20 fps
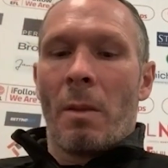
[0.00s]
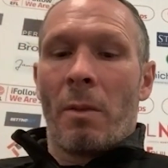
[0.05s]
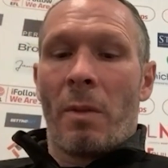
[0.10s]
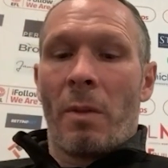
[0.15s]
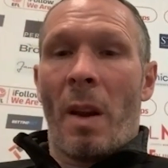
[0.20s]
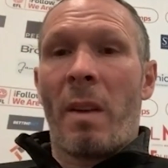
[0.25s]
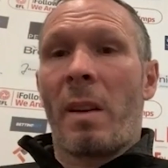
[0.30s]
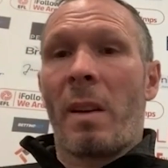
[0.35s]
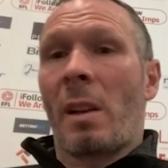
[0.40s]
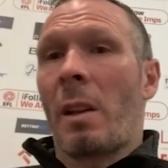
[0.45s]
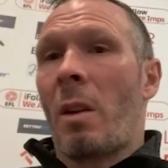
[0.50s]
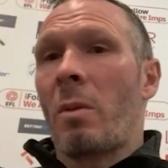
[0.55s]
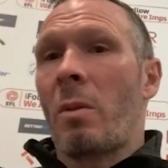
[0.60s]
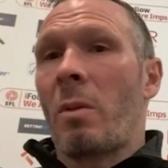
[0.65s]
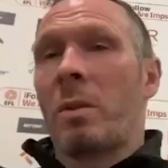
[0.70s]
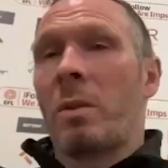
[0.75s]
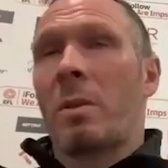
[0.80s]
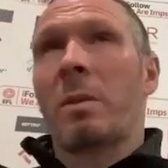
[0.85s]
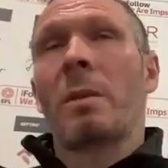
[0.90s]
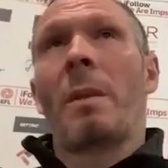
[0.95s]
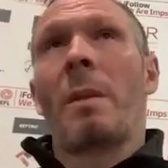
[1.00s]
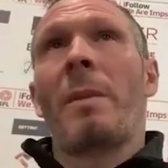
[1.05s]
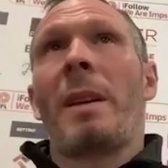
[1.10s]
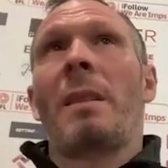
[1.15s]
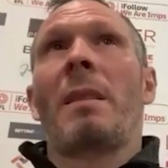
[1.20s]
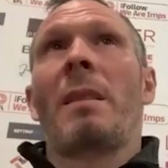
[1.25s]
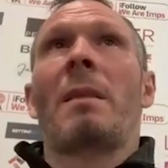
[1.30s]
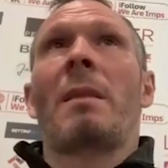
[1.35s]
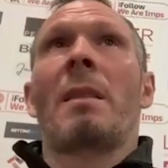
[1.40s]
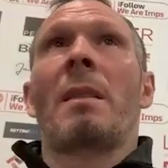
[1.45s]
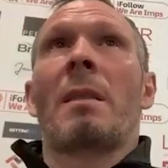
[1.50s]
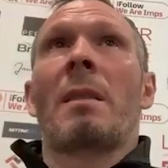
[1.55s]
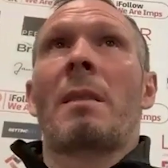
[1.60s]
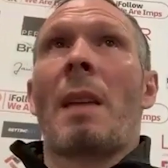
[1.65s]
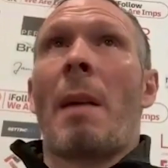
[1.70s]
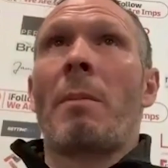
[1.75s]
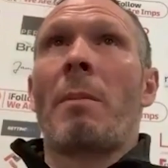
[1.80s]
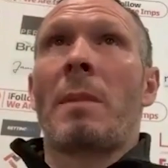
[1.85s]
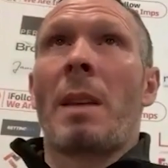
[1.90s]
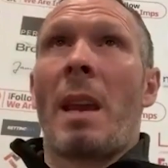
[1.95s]
Very close. I mean, there's a
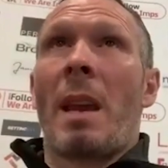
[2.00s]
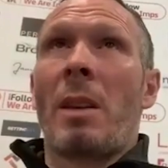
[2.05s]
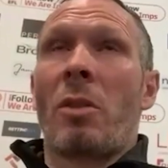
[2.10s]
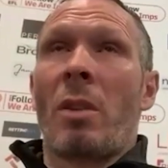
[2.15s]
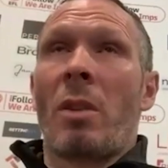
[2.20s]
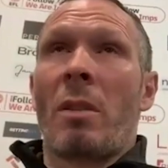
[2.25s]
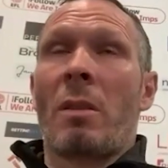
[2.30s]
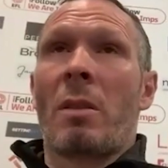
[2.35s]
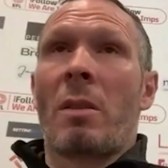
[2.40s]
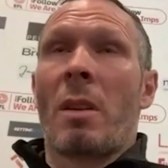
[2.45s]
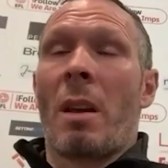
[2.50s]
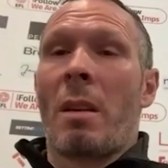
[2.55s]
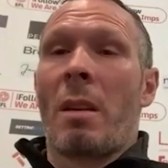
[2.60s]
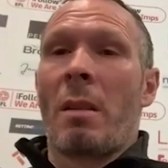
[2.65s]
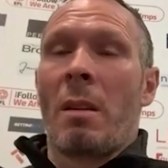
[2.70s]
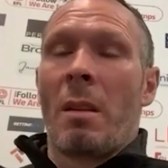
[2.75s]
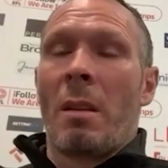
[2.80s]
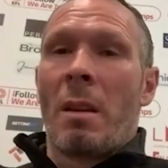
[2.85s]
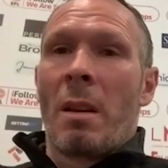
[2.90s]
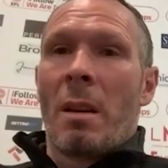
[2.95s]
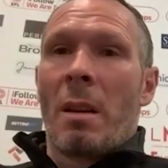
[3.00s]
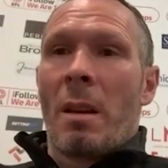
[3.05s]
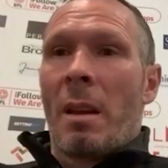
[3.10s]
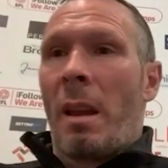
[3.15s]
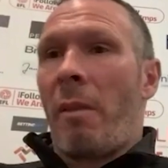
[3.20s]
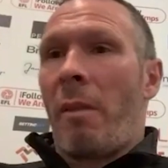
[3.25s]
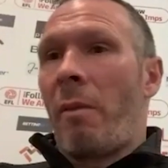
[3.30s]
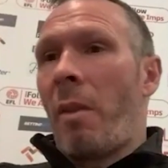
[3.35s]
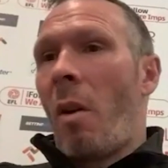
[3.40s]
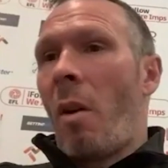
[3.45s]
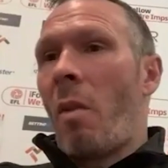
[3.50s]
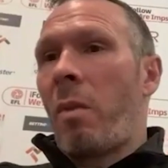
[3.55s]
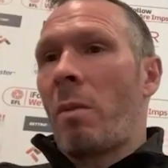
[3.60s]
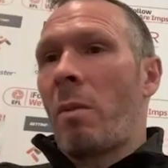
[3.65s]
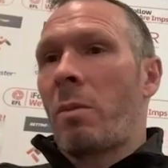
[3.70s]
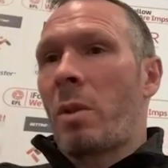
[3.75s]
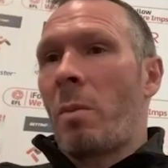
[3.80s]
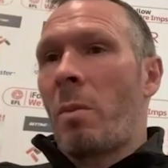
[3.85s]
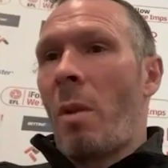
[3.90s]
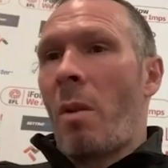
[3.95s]
temptation to involve them
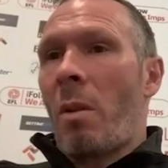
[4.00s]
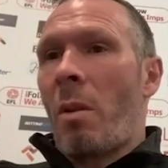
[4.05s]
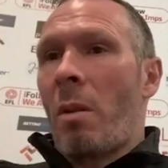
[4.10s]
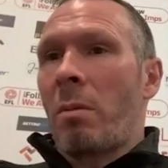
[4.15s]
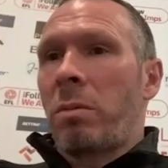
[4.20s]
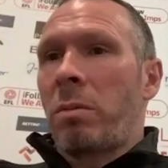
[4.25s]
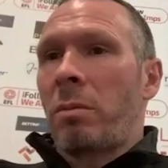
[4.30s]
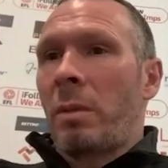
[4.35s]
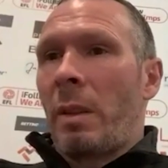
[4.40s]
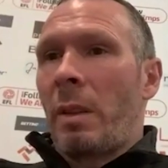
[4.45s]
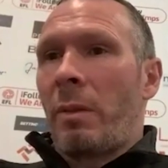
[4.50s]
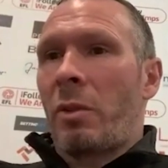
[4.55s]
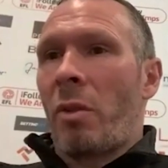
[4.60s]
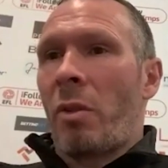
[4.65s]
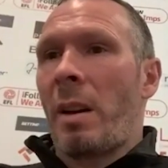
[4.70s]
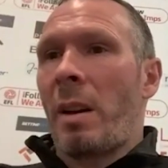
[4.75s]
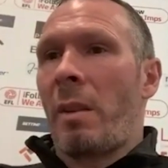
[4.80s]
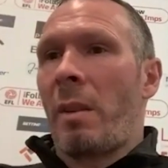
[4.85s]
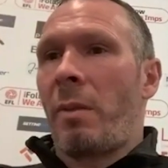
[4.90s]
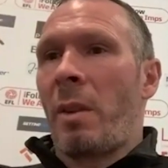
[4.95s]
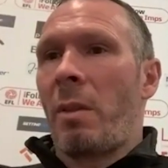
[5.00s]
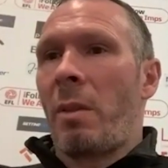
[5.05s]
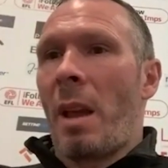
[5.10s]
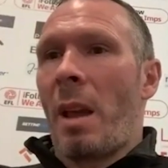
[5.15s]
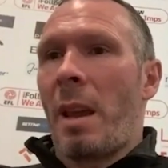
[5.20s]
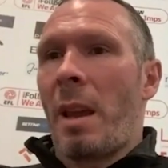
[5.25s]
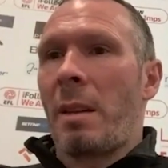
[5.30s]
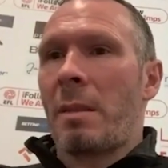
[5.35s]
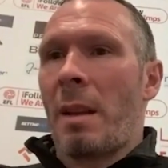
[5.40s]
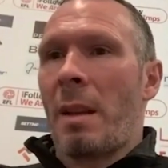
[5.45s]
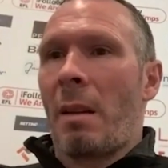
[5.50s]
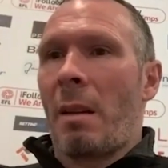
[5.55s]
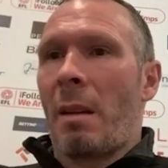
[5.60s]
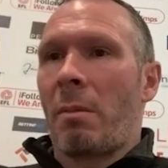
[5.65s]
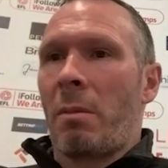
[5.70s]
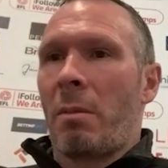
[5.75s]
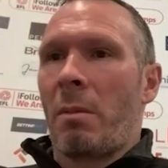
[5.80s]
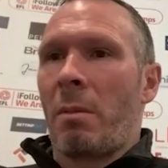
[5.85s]
tomorrow. They've trained a few days now.